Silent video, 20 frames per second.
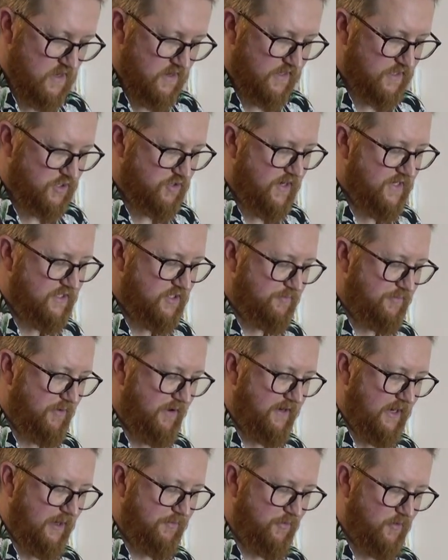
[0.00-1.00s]
I drained the
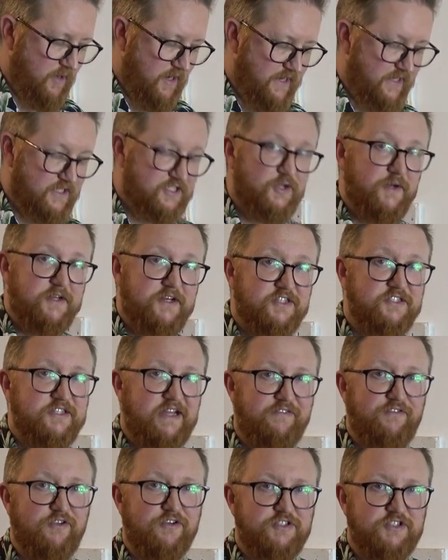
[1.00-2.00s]
pineapple earlier so it doesn't
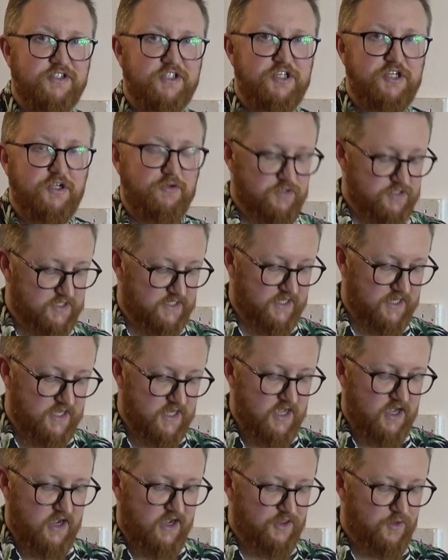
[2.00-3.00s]
have lots of the juice in
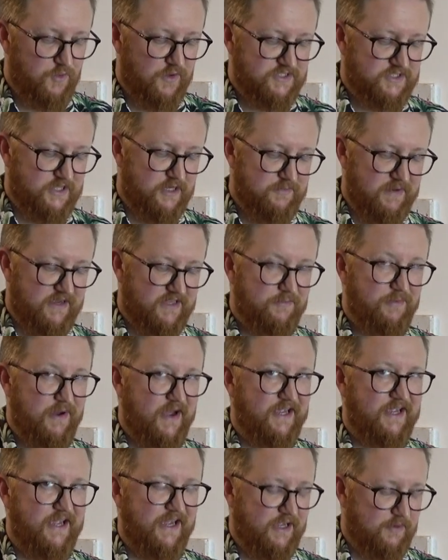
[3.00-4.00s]
it, otherwise it would make the
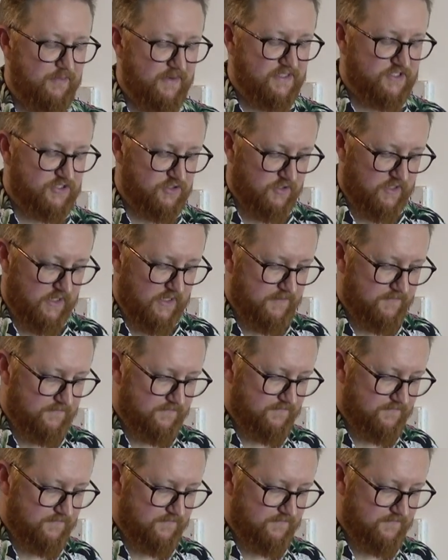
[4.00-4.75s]
pancake a bit soggy.